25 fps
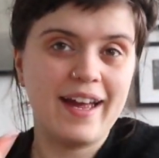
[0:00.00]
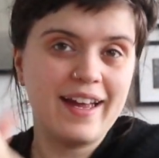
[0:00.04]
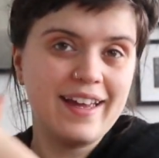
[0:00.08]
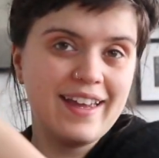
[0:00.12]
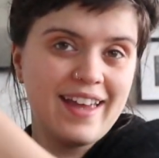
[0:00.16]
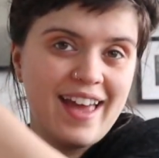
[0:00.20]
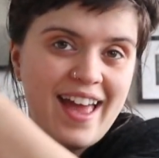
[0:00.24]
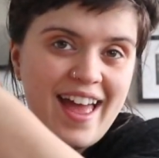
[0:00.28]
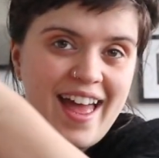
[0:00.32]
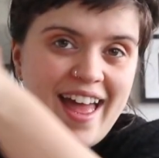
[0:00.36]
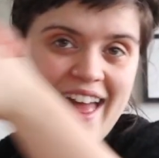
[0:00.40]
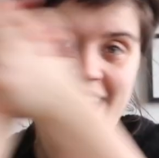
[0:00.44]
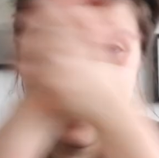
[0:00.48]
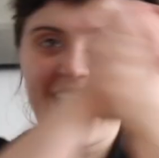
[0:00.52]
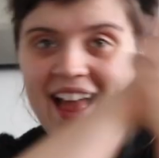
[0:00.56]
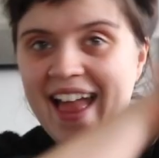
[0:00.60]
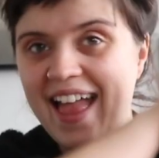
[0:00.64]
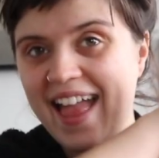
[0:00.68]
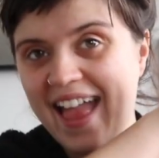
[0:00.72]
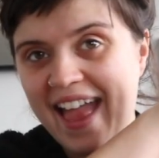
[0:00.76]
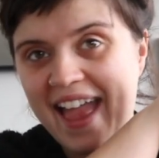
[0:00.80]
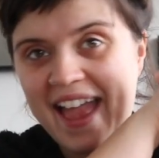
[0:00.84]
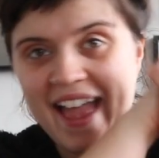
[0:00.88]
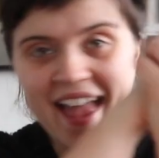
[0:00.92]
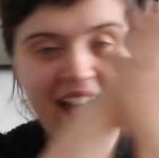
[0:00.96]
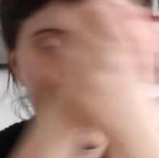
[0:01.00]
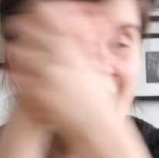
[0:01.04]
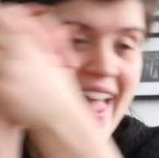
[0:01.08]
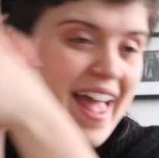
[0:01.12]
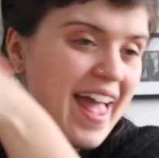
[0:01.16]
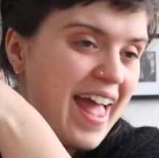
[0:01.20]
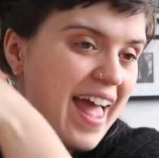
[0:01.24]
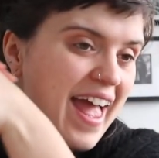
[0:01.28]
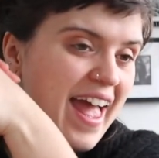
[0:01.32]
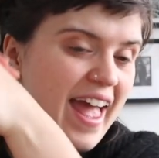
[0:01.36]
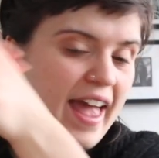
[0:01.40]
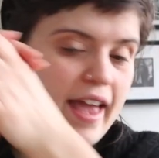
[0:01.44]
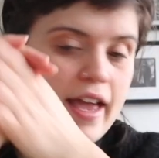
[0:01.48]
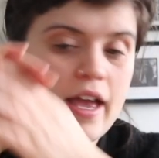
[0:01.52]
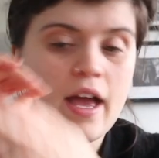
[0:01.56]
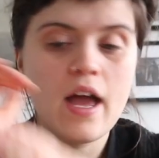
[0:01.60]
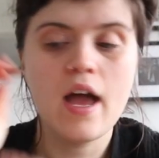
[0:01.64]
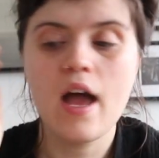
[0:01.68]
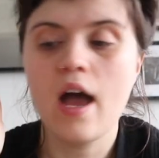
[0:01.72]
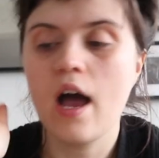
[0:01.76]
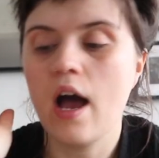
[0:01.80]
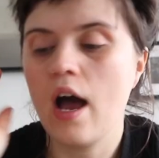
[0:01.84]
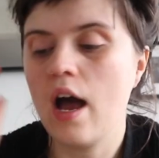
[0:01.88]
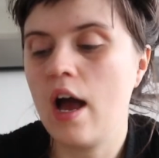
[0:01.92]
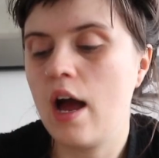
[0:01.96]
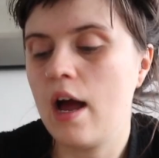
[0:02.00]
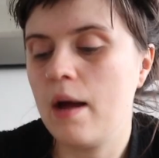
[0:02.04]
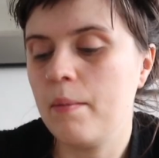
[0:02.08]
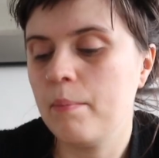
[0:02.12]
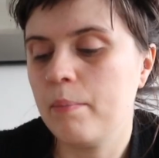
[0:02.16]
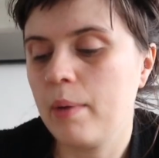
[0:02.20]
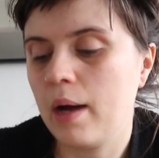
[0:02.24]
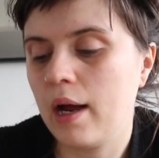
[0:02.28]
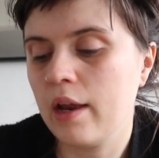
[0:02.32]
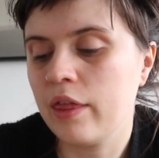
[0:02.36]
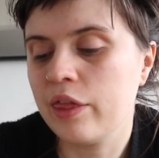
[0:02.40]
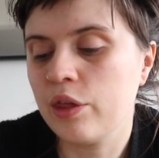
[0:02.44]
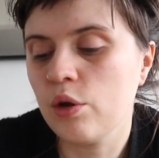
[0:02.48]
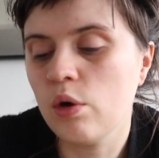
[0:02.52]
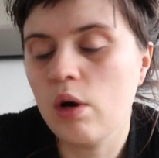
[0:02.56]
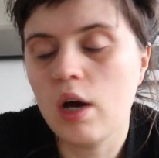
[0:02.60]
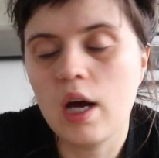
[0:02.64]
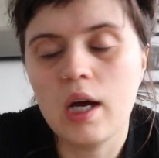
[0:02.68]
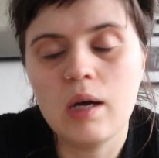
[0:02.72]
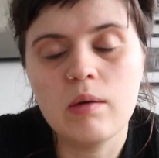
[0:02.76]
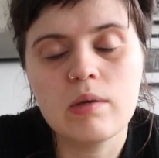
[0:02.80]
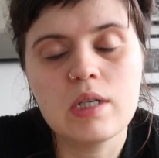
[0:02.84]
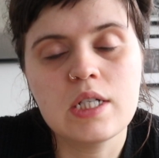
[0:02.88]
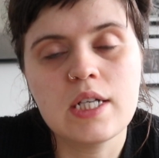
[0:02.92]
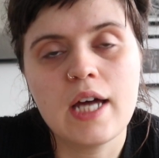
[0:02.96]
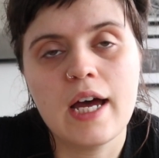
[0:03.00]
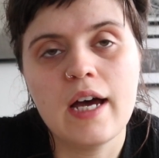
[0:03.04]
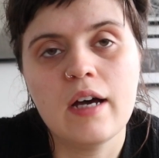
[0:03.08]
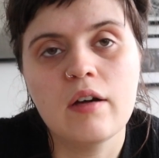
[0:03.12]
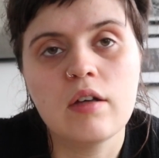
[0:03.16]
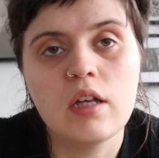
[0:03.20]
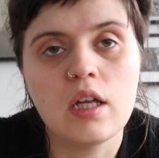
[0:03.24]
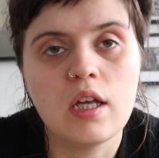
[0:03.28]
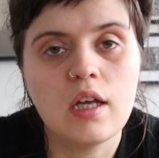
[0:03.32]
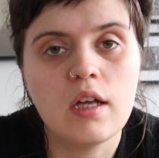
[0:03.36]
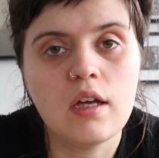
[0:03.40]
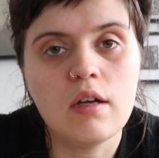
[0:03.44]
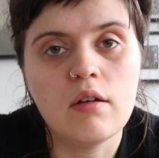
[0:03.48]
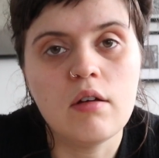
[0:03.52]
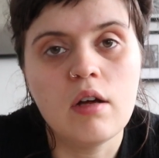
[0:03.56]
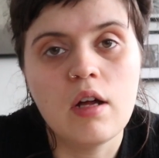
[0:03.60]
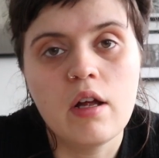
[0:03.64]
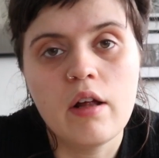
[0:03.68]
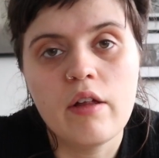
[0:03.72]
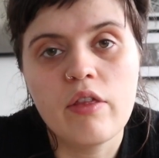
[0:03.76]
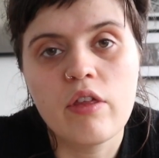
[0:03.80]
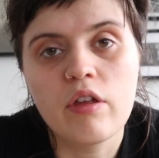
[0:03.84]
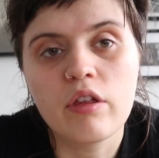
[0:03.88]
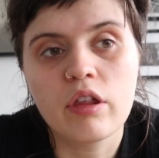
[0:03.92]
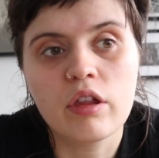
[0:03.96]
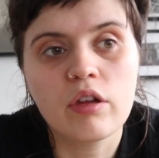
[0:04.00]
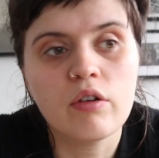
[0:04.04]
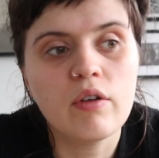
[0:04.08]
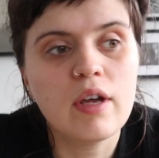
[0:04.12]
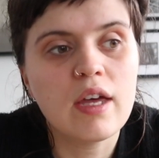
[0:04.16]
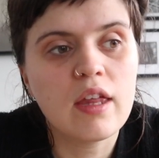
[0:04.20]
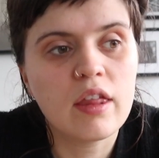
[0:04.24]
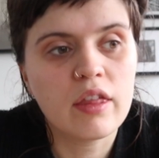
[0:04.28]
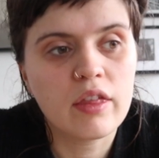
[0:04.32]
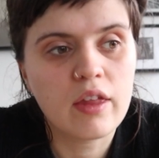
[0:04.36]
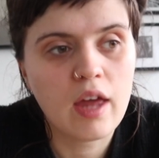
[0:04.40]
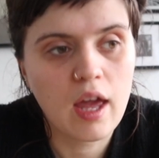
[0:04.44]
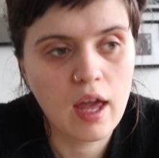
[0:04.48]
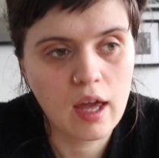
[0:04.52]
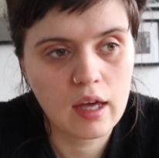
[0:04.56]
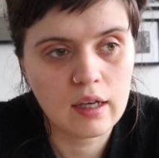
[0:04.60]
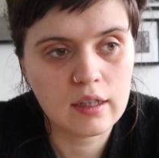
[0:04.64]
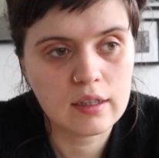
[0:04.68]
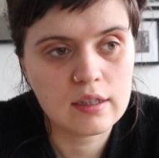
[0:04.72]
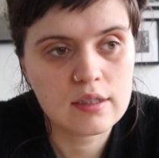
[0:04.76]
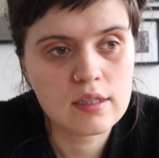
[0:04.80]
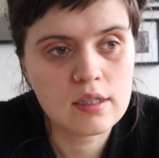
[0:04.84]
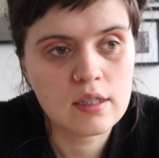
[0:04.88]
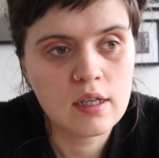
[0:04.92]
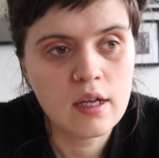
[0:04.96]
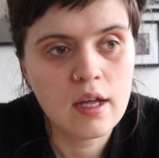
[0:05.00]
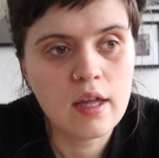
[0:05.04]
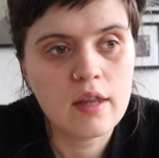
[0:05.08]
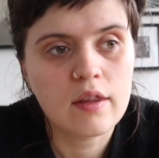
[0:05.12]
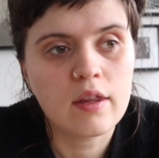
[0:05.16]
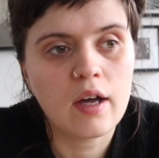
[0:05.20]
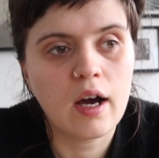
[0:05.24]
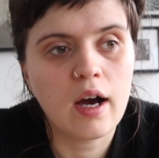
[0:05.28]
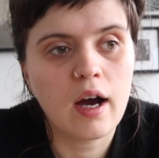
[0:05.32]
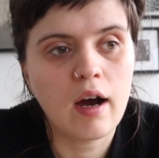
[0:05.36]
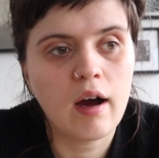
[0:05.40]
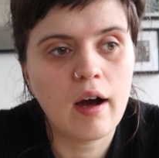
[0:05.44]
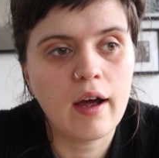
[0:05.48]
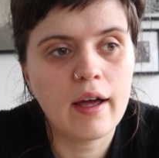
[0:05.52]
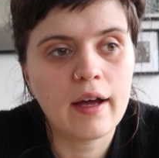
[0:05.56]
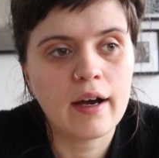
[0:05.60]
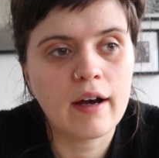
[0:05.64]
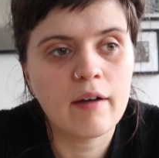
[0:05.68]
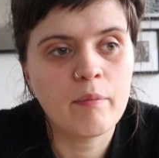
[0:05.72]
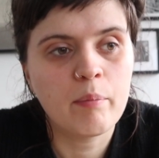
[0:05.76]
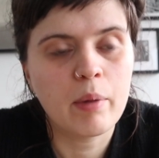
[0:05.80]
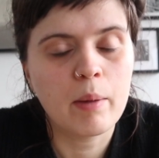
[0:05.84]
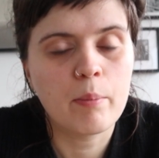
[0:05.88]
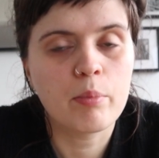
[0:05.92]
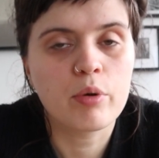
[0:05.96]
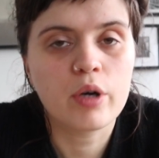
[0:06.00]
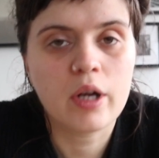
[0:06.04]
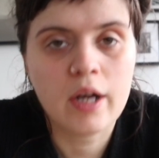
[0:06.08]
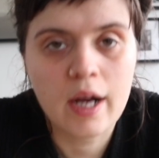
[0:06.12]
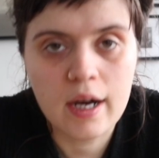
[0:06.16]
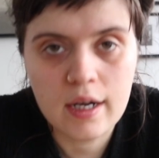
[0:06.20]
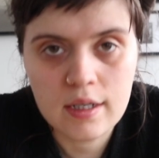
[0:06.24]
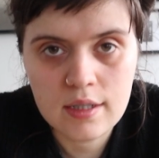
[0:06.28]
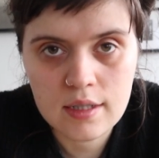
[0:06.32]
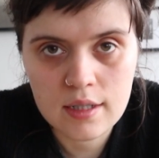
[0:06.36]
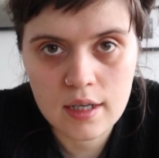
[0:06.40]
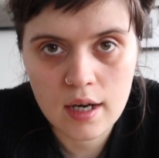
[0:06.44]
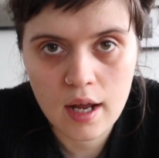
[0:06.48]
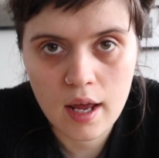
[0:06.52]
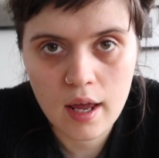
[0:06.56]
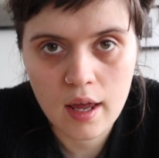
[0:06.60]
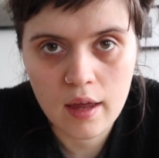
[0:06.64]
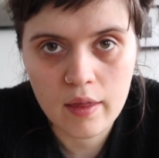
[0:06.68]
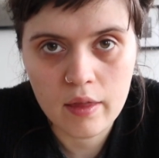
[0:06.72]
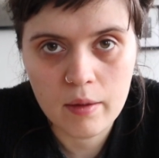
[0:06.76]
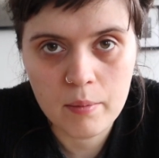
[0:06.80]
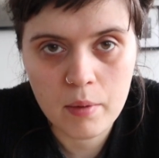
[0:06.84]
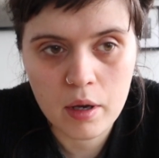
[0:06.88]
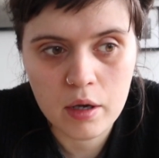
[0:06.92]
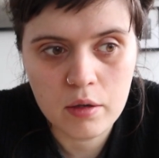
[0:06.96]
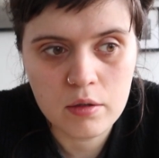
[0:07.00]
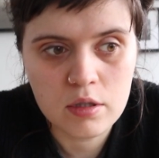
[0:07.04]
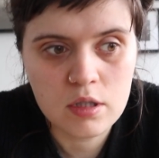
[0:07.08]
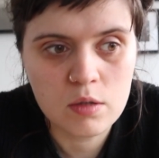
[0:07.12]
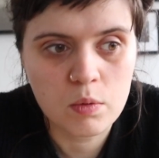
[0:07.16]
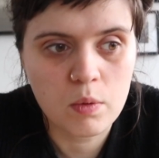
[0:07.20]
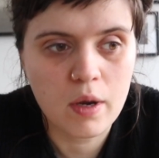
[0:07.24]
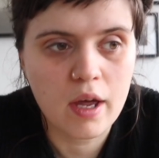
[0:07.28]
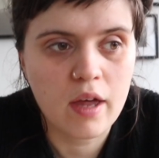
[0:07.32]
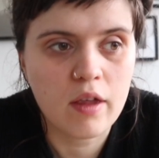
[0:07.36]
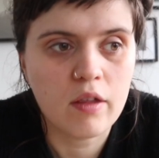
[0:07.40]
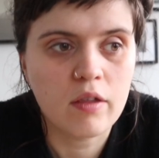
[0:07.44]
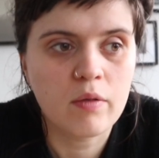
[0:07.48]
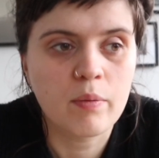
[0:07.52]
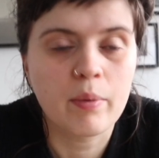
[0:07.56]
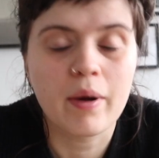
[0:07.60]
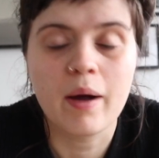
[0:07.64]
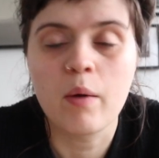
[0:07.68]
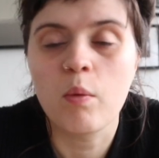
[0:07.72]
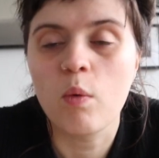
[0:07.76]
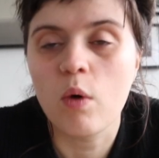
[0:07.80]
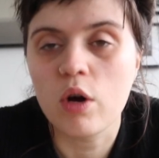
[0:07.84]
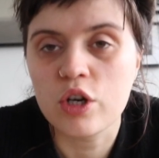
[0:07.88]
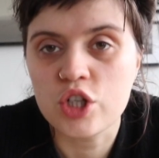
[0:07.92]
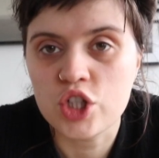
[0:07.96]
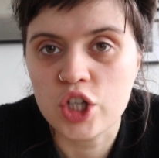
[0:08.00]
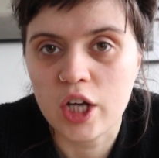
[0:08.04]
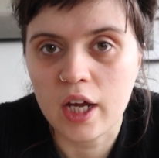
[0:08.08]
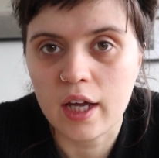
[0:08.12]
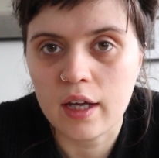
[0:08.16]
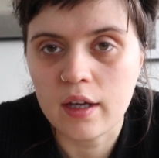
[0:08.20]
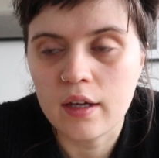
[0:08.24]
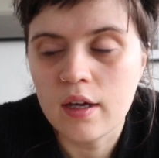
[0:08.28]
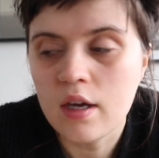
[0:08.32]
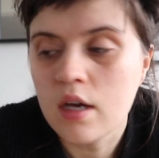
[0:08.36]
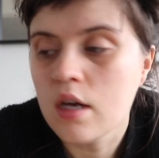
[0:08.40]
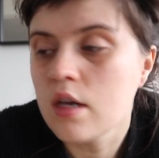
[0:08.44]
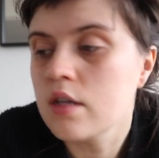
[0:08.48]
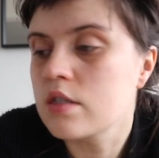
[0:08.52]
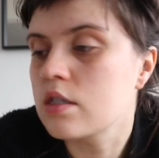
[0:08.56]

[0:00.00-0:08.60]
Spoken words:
Yay! But I thought I would tell you the 3 things that I have been procrastinating the most with by watching.